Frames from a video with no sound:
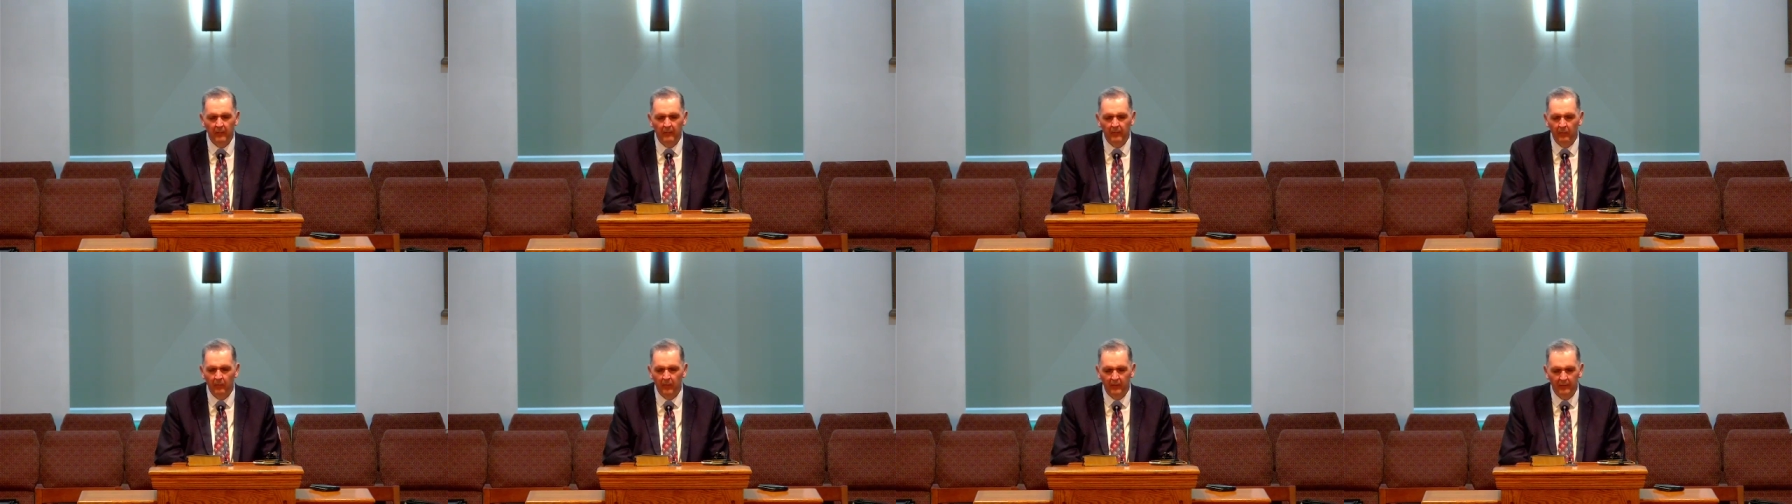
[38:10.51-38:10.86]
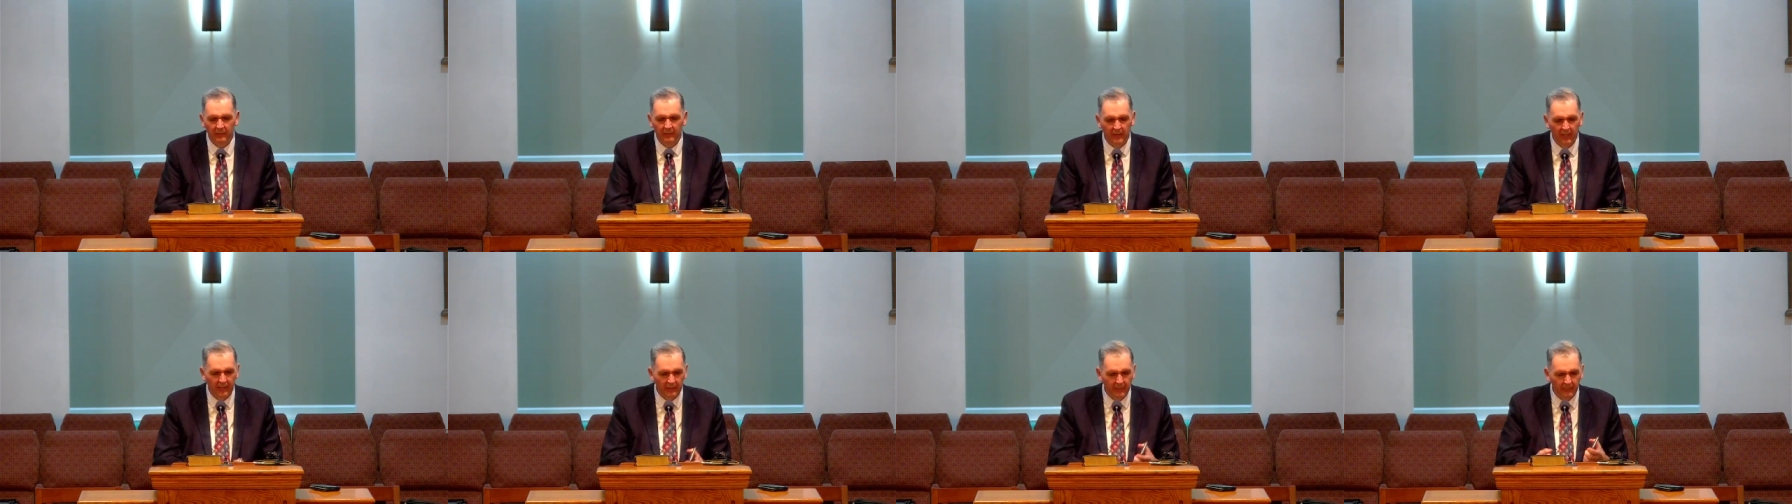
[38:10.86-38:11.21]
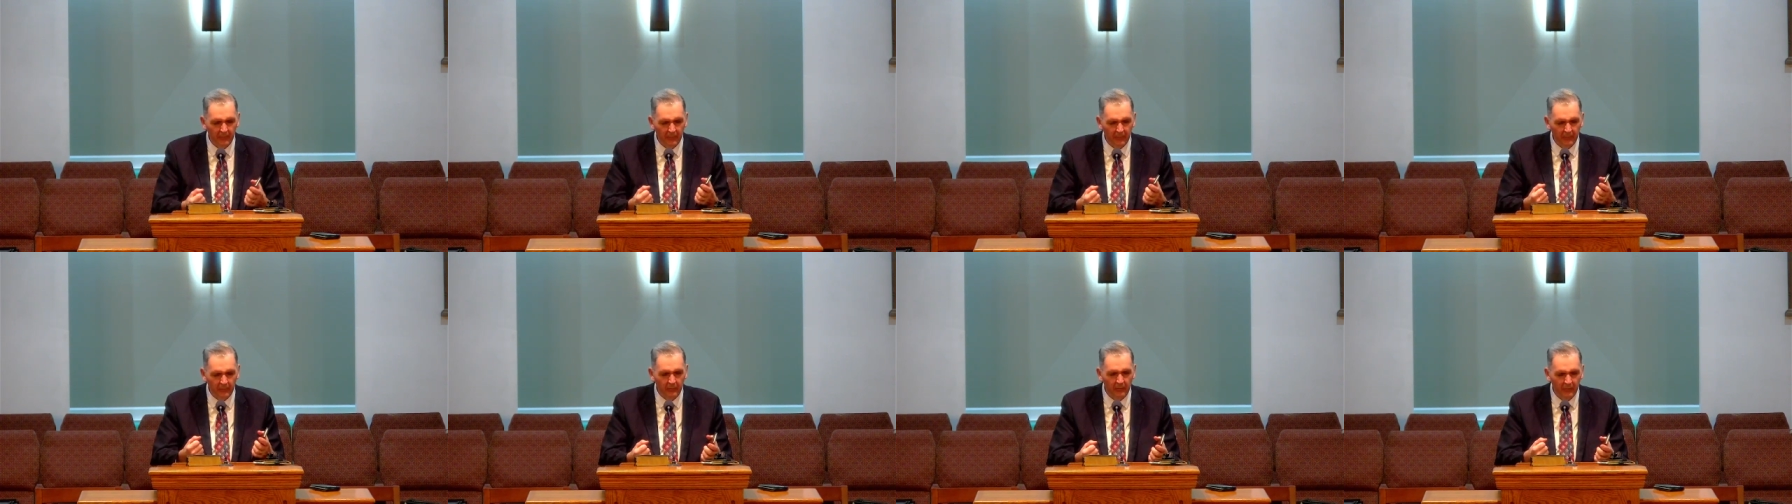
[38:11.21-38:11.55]
I want God to
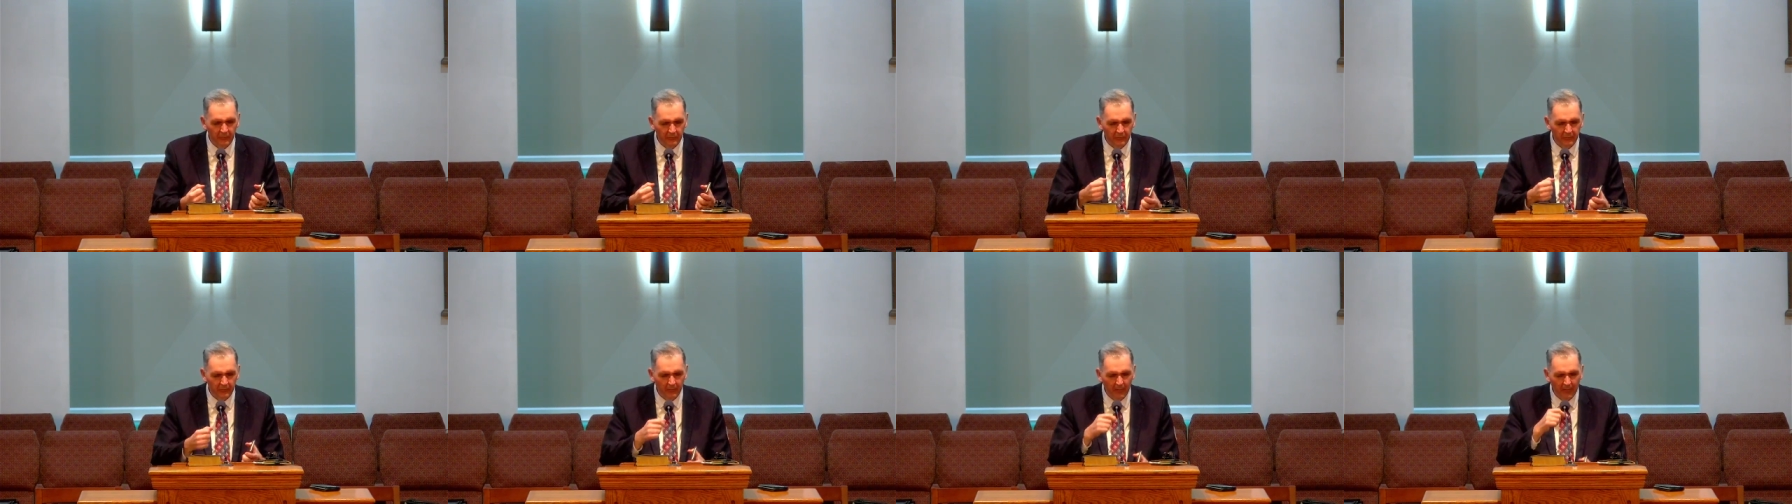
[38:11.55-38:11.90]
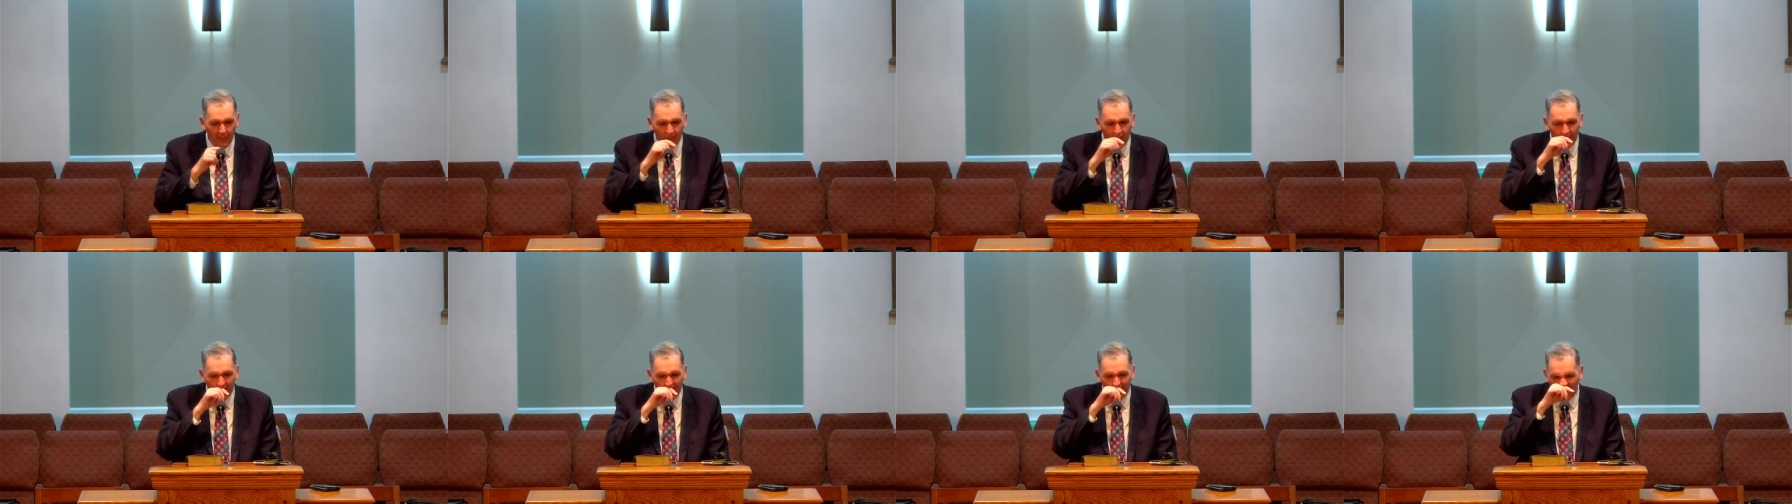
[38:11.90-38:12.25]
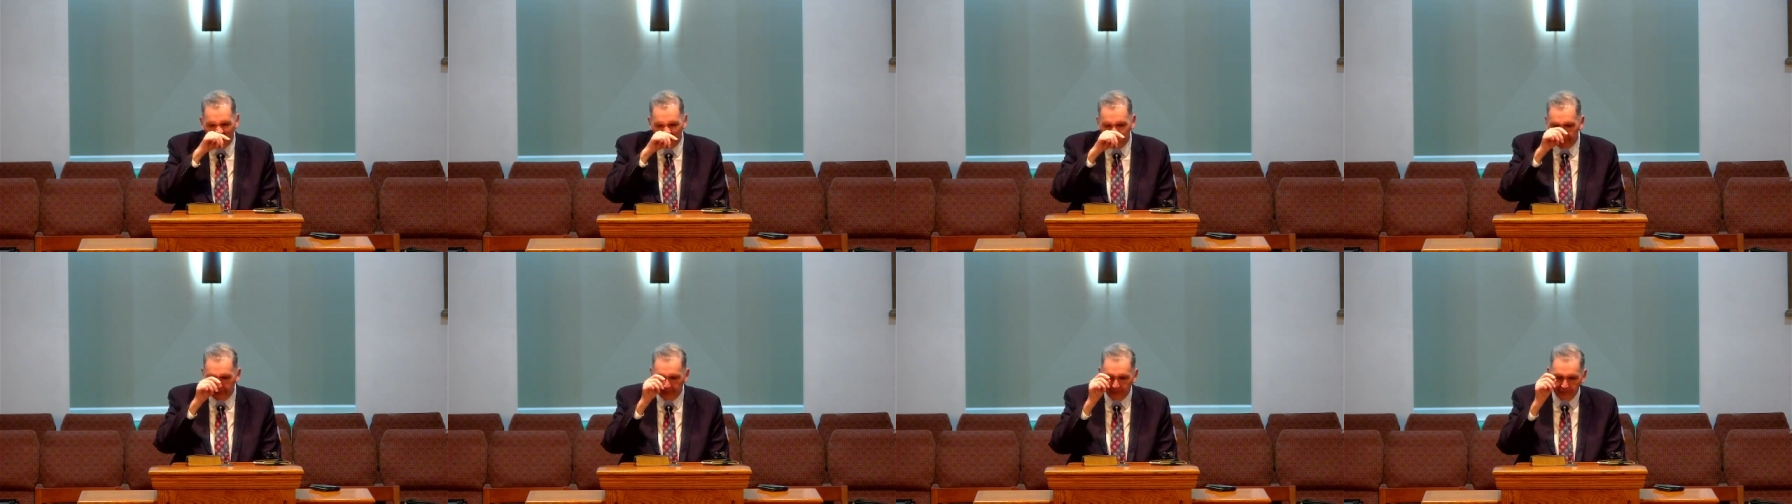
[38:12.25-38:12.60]
be real to me. I want
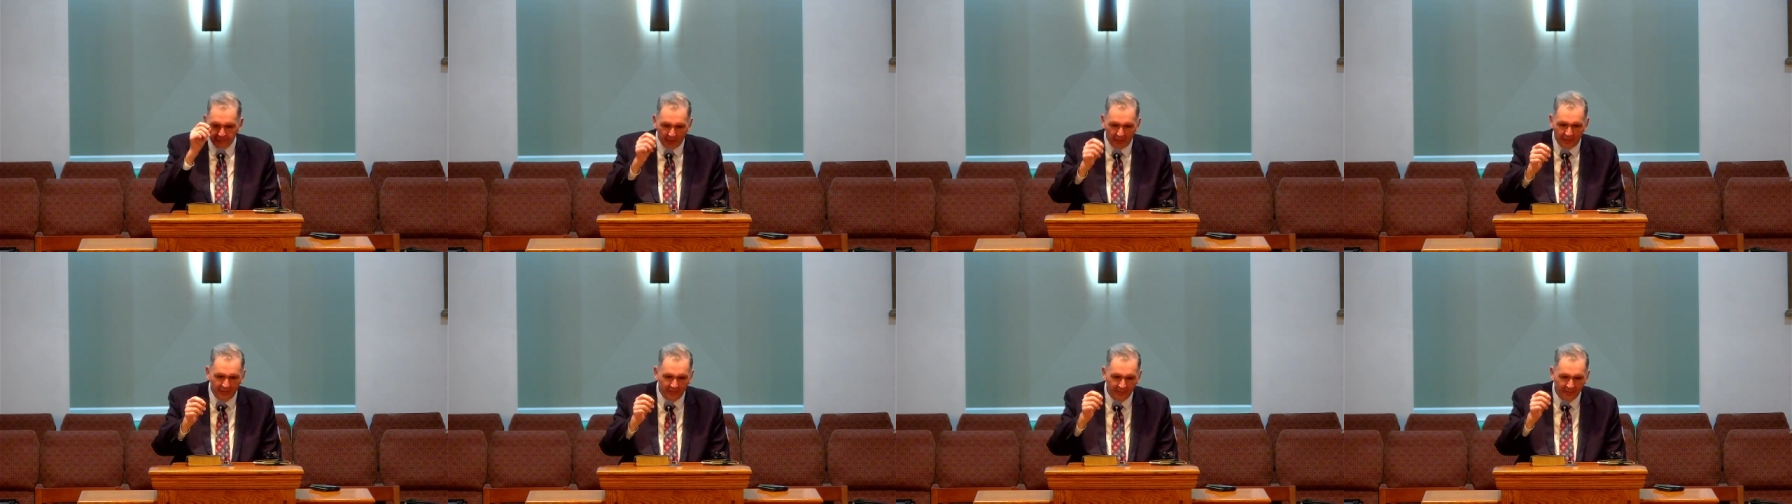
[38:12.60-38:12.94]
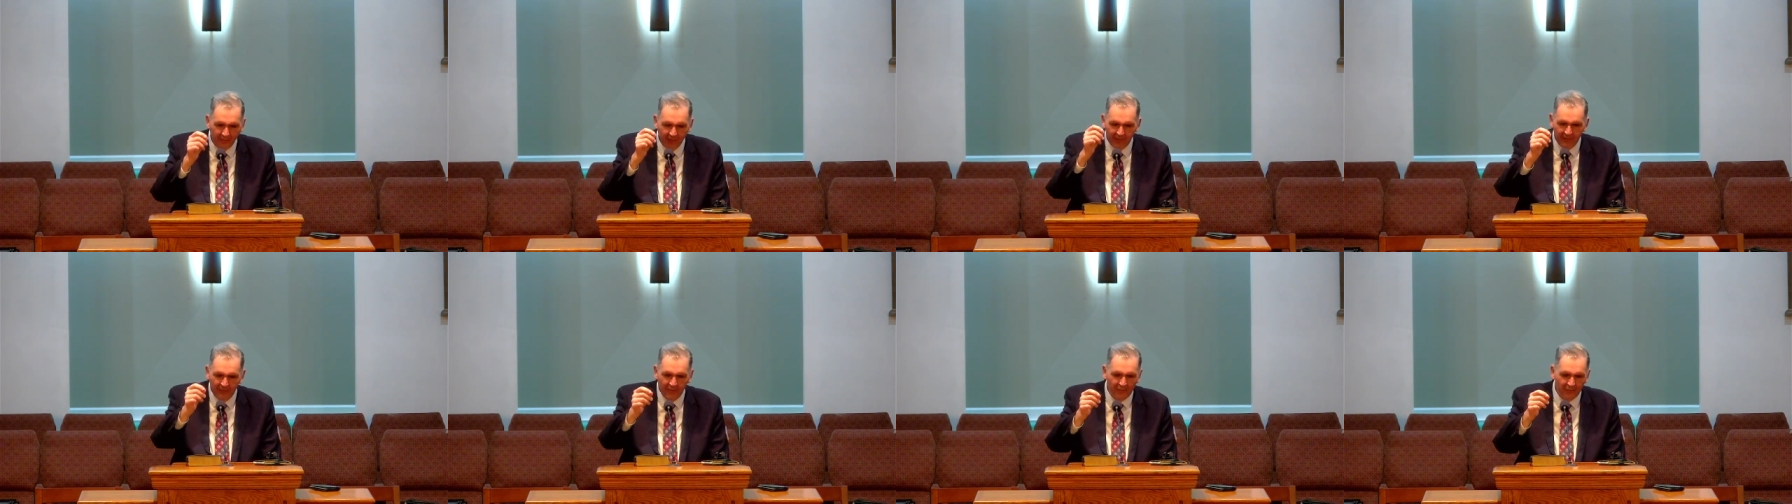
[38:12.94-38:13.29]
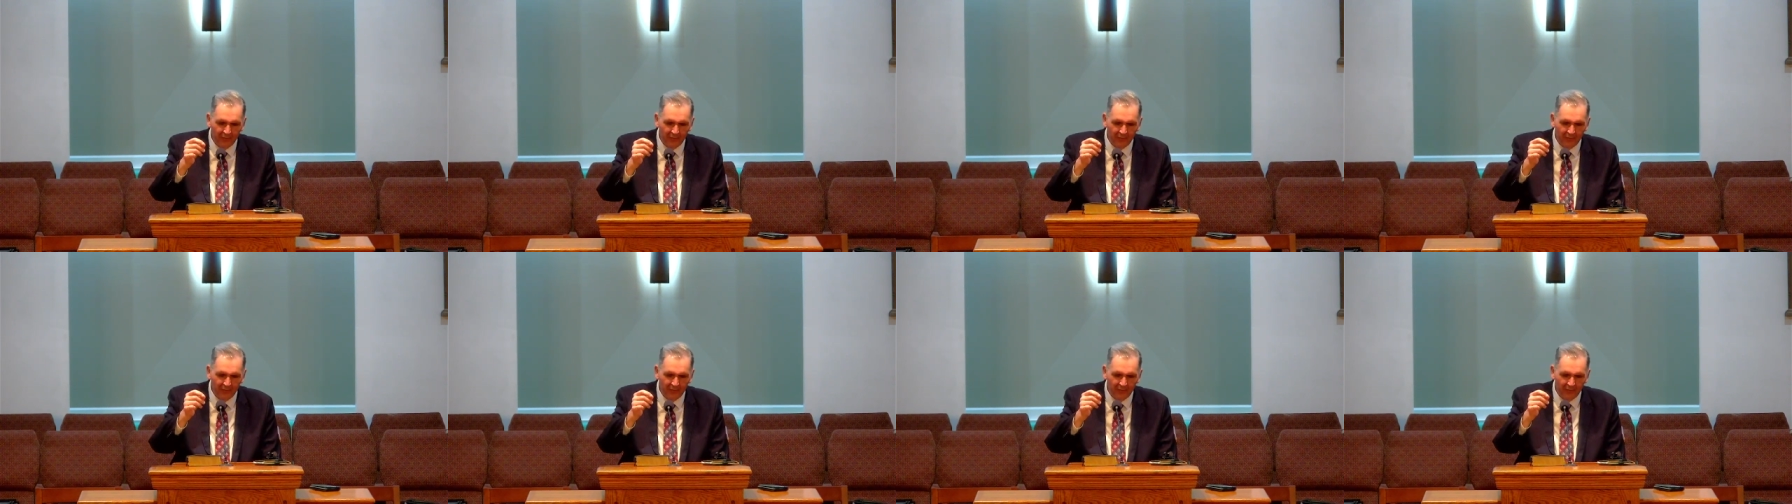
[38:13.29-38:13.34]
everything that